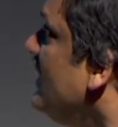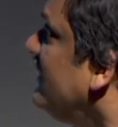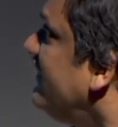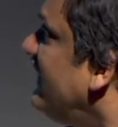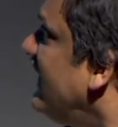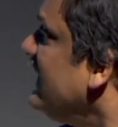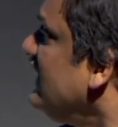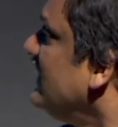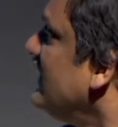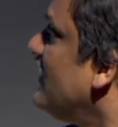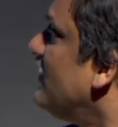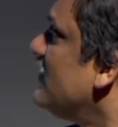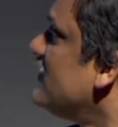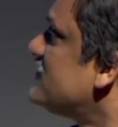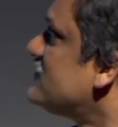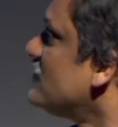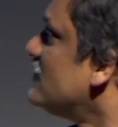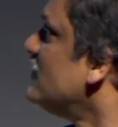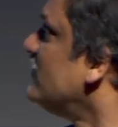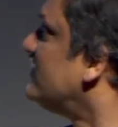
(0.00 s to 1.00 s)
Finally, I want to
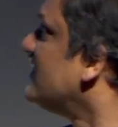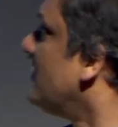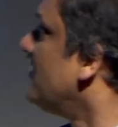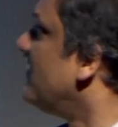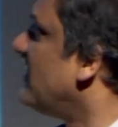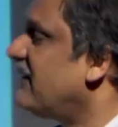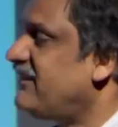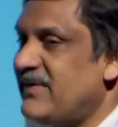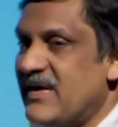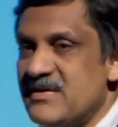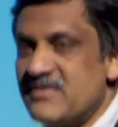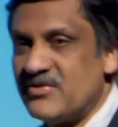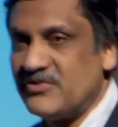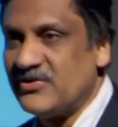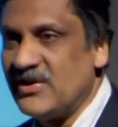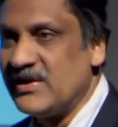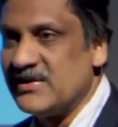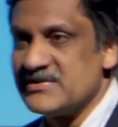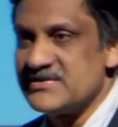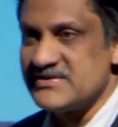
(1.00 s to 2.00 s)
show you some fun
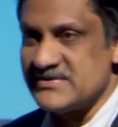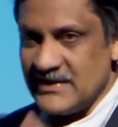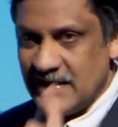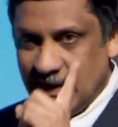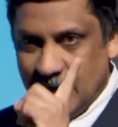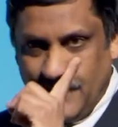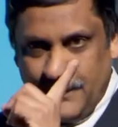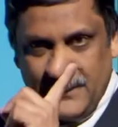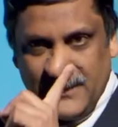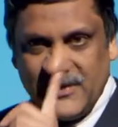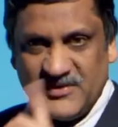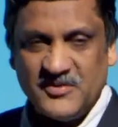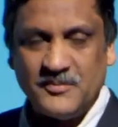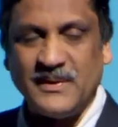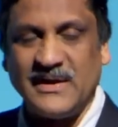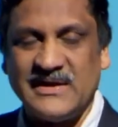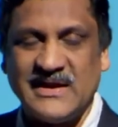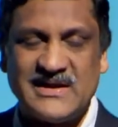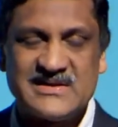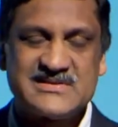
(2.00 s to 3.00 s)
results. This is
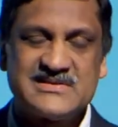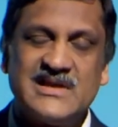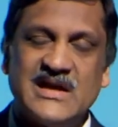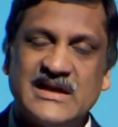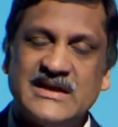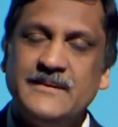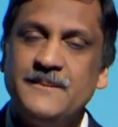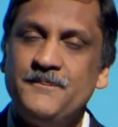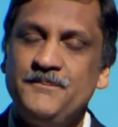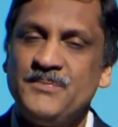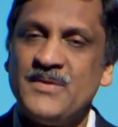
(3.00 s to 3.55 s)
my last slide.